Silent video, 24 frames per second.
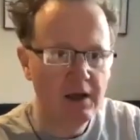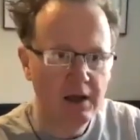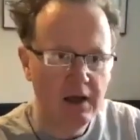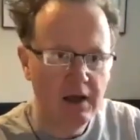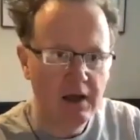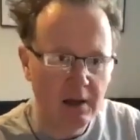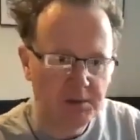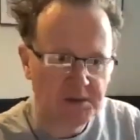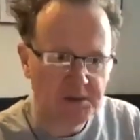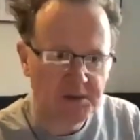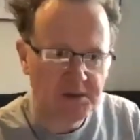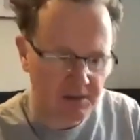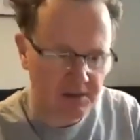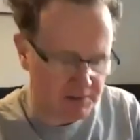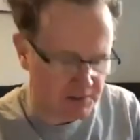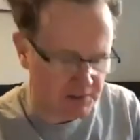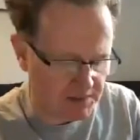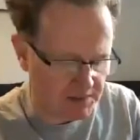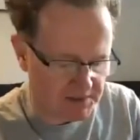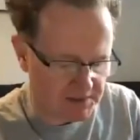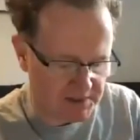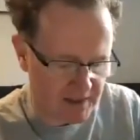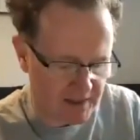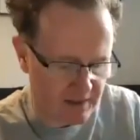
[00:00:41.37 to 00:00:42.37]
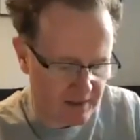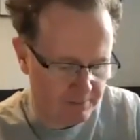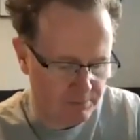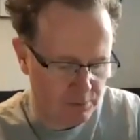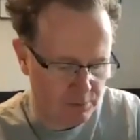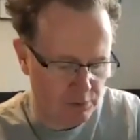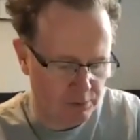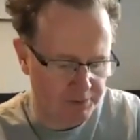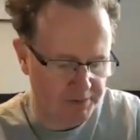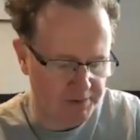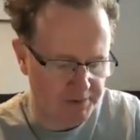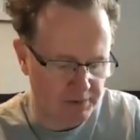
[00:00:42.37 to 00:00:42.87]
I was sent these
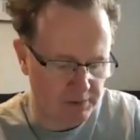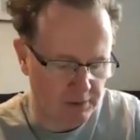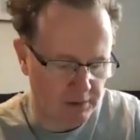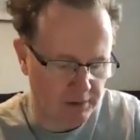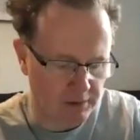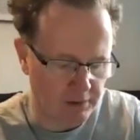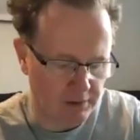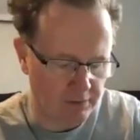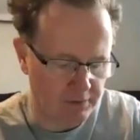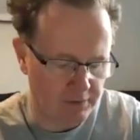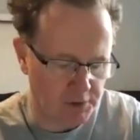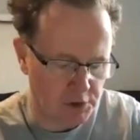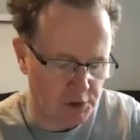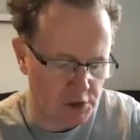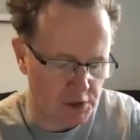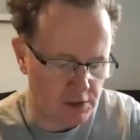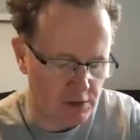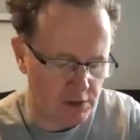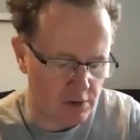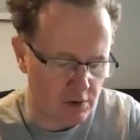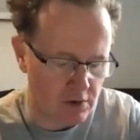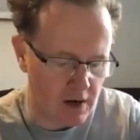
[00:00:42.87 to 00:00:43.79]
samples earlier this year,